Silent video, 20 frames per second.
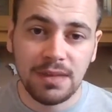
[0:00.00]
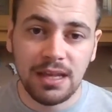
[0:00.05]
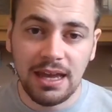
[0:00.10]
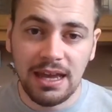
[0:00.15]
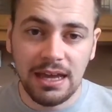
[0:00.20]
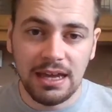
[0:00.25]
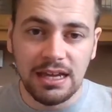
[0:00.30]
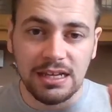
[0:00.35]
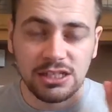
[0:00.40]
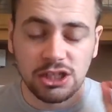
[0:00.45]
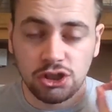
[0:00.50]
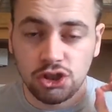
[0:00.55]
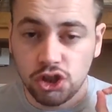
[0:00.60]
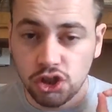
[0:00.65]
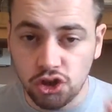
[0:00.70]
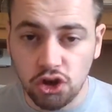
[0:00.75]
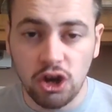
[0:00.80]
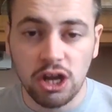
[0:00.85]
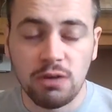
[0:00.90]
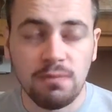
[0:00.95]
It is a
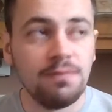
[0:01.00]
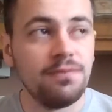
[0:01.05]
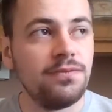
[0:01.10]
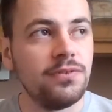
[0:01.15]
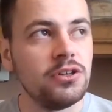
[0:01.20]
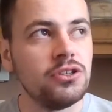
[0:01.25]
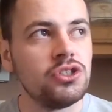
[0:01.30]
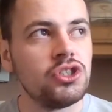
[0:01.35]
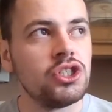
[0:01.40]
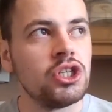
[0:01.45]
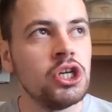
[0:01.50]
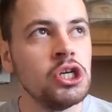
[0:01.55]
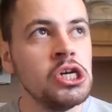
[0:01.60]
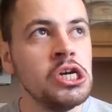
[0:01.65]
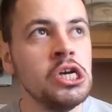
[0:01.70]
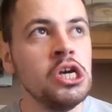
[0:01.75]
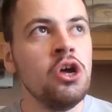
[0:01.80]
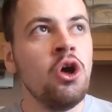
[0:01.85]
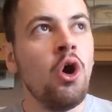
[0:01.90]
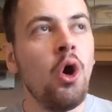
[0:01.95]
triumphant,
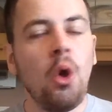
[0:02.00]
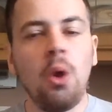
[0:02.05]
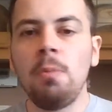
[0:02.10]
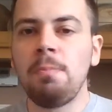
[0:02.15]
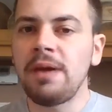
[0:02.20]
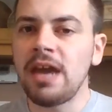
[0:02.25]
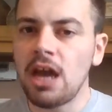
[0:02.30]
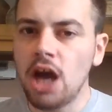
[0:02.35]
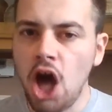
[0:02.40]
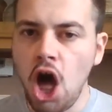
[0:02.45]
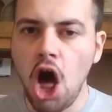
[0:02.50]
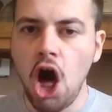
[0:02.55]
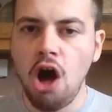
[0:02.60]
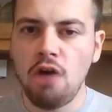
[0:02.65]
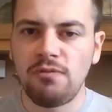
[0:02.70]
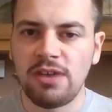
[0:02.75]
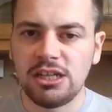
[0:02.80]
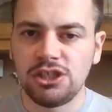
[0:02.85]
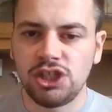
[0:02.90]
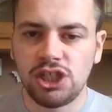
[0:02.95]
albeit
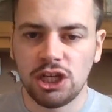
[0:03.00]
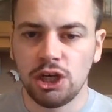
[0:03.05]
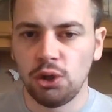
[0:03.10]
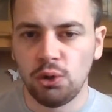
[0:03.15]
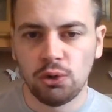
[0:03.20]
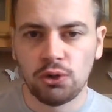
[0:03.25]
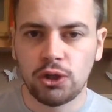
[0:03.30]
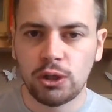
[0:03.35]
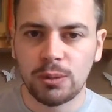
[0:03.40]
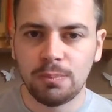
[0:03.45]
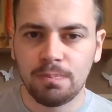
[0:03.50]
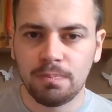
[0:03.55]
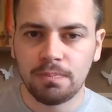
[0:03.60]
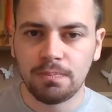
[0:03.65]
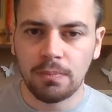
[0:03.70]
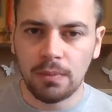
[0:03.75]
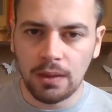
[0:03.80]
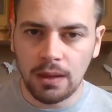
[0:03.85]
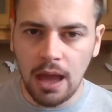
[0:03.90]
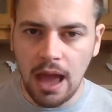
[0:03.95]
heart-wrenching look
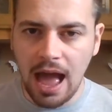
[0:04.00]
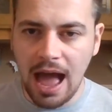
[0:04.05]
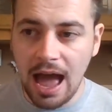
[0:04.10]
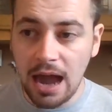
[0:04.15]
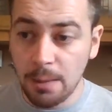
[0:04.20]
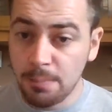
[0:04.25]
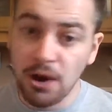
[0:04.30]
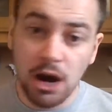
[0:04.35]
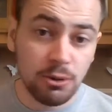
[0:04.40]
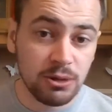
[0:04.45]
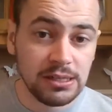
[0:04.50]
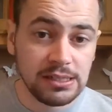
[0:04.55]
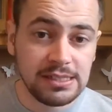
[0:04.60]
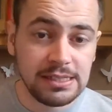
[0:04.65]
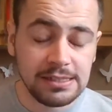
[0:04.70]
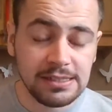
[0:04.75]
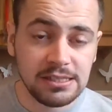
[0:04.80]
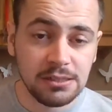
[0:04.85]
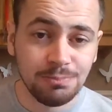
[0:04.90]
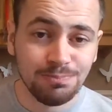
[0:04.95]
at a broken
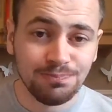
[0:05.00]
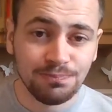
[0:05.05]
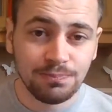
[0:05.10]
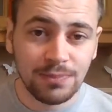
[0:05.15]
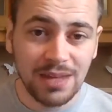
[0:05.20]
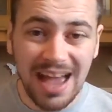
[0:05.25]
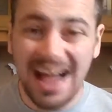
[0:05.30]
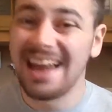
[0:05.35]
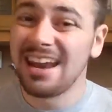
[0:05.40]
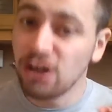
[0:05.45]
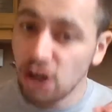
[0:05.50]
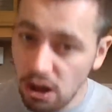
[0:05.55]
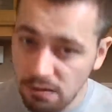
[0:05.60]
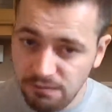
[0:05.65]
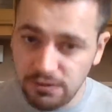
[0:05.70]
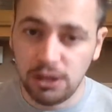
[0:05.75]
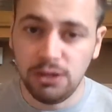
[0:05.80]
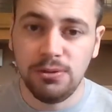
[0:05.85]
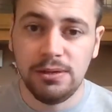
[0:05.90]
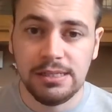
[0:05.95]
system and a
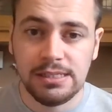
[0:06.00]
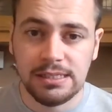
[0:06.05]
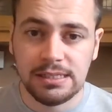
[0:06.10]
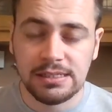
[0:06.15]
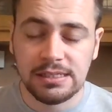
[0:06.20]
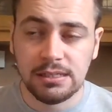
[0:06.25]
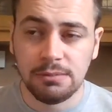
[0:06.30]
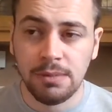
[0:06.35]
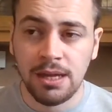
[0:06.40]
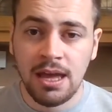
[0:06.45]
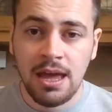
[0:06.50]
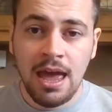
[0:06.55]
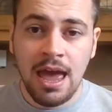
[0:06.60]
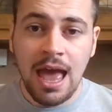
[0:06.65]
convoluted system.